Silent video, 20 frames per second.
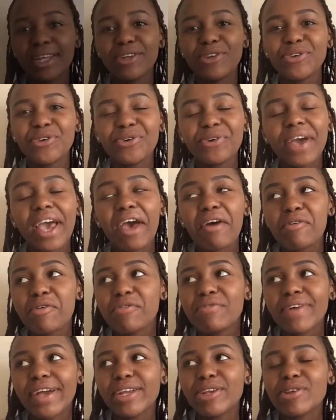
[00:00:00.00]
Do you ever
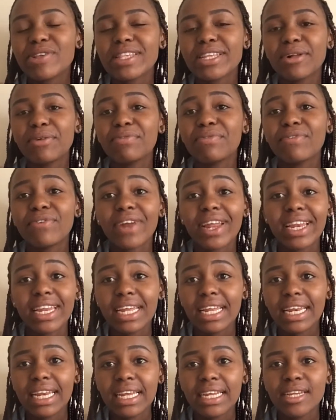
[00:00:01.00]
find yourself
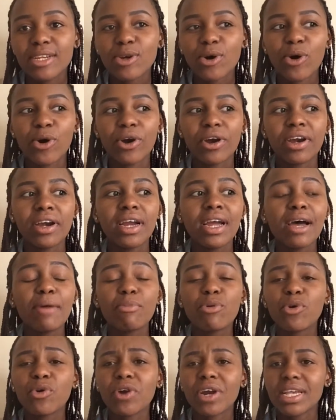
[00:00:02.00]
running late or
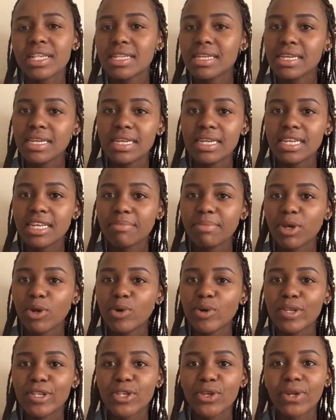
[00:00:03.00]
procrastinating
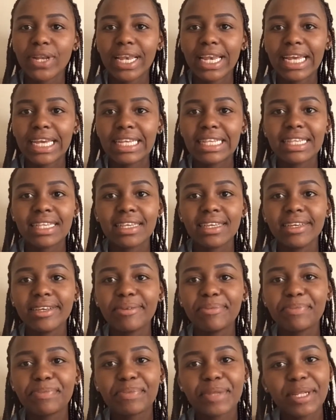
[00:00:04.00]
because you're lazy?
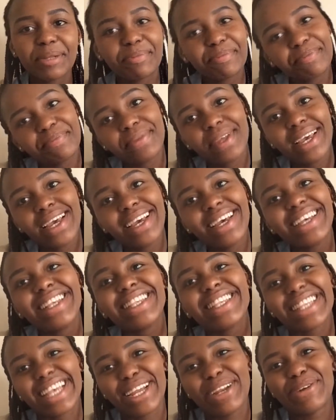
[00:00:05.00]

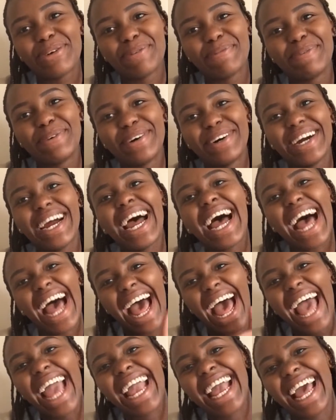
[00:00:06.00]
say no more
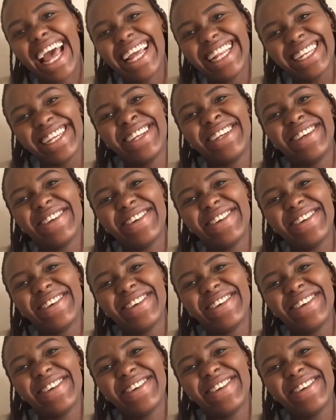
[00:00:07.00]
i got